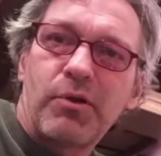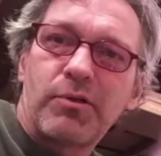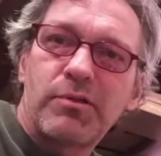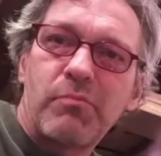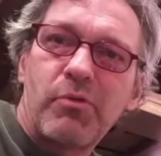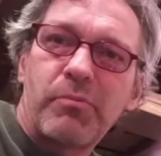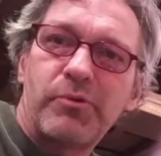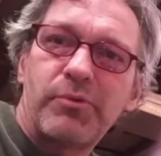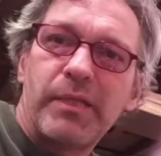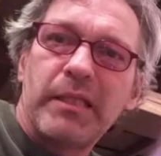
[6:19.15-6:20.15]
somewhere
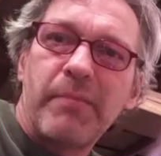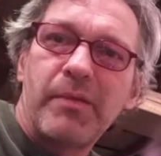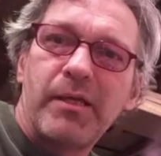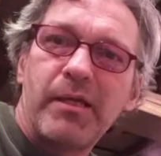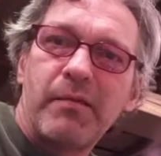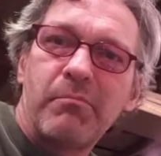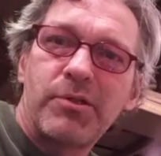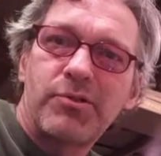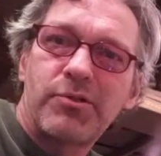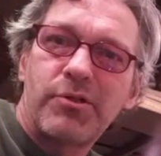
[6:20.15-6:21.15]
between lemon and
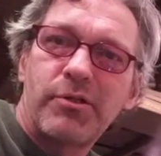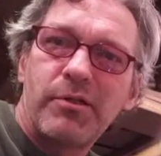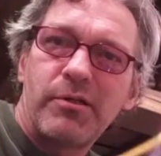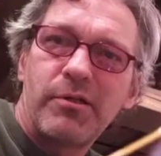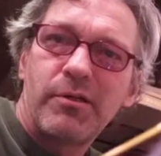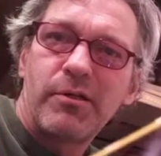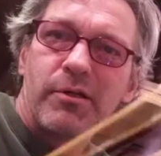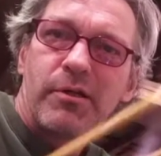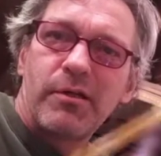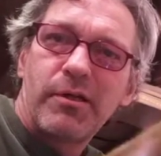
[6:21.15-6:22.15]
mustard
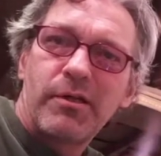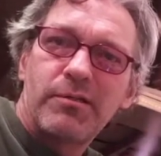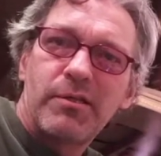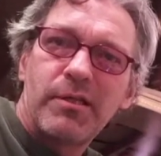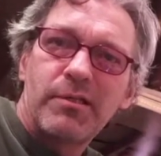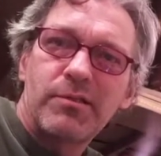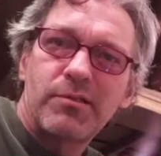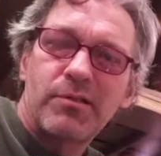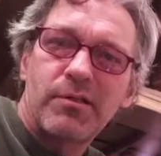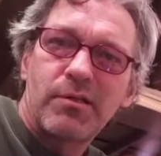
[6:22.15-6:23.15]
is this
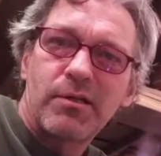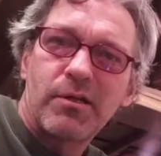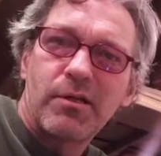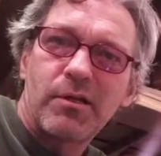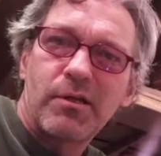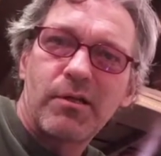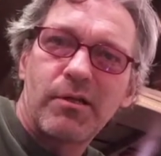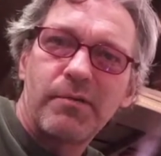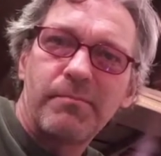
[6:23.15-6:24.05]
color,